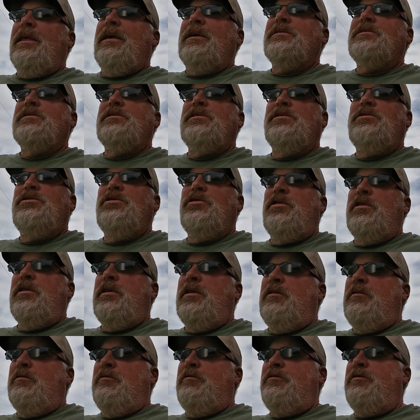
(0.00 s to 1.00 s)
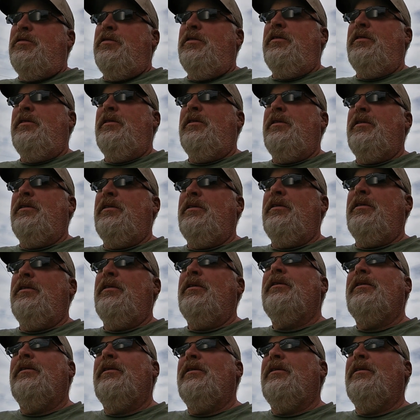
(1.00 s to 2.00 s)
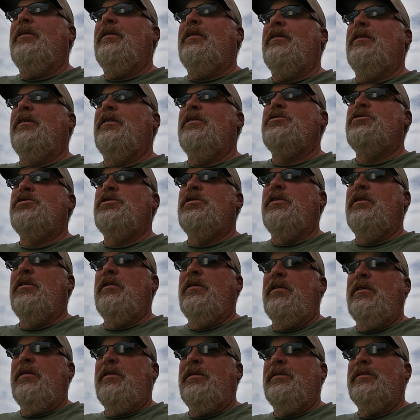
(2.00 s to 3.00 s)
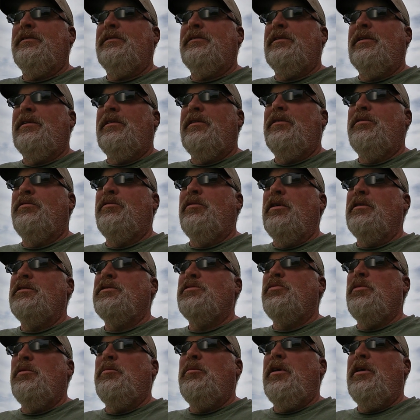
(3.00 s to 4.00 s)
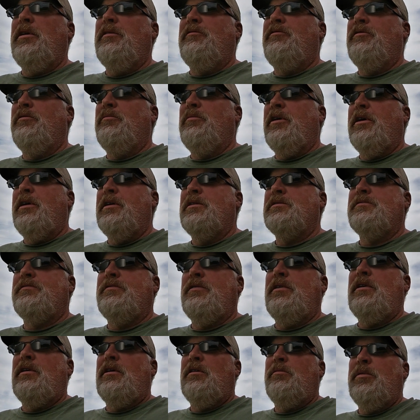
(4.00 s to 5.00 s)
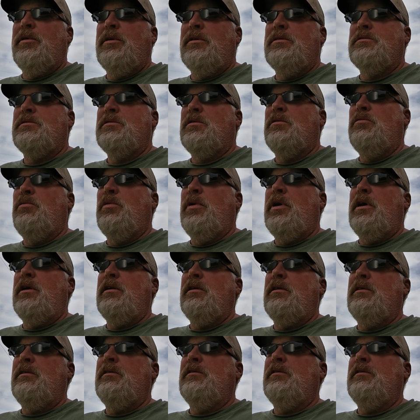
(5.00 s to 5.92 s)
that's the joy of this year. All the ruts we made from last fall being so wet.